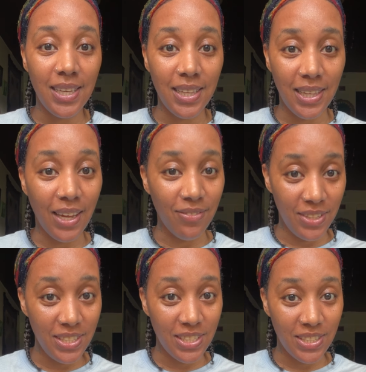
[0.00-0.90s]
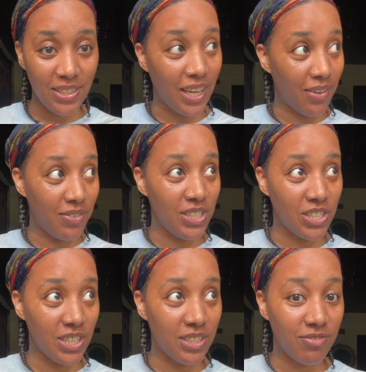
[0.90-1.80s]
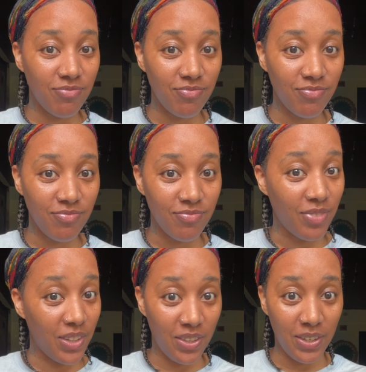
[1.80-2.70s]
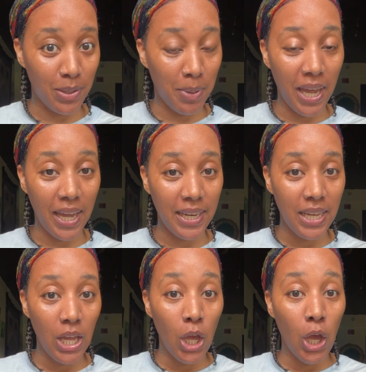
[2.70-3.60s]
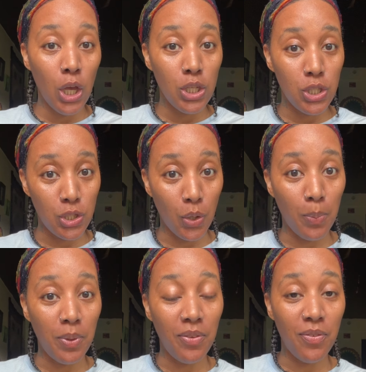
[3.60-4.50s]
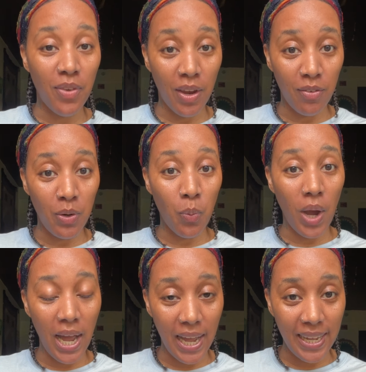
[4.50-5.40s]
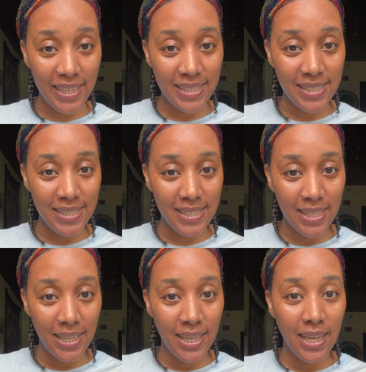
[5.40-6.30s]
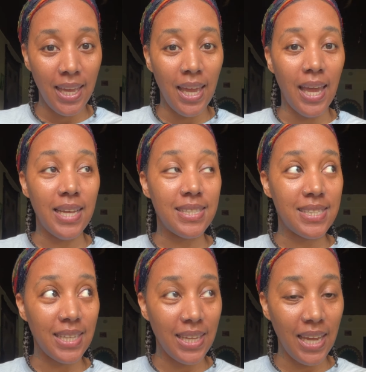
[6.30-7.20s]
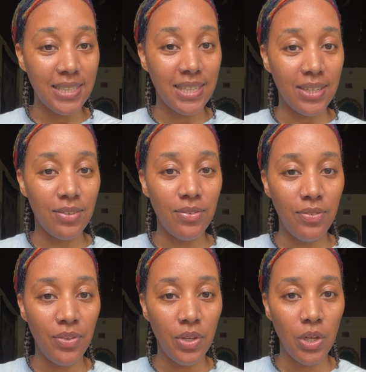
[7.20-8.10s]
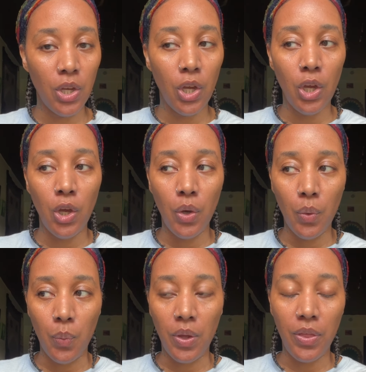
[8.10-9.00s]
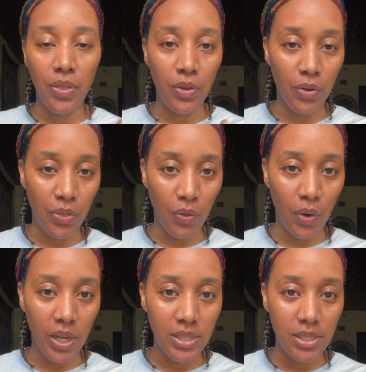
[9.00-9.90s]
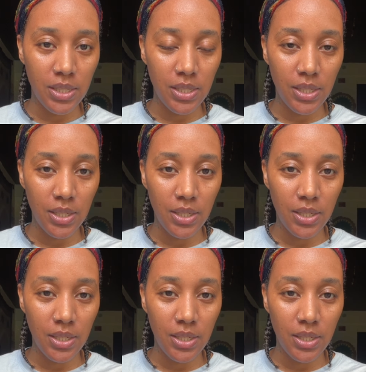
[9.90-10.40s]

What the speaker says: that vision, whether good or bad. So be very wise and selective with your thoughts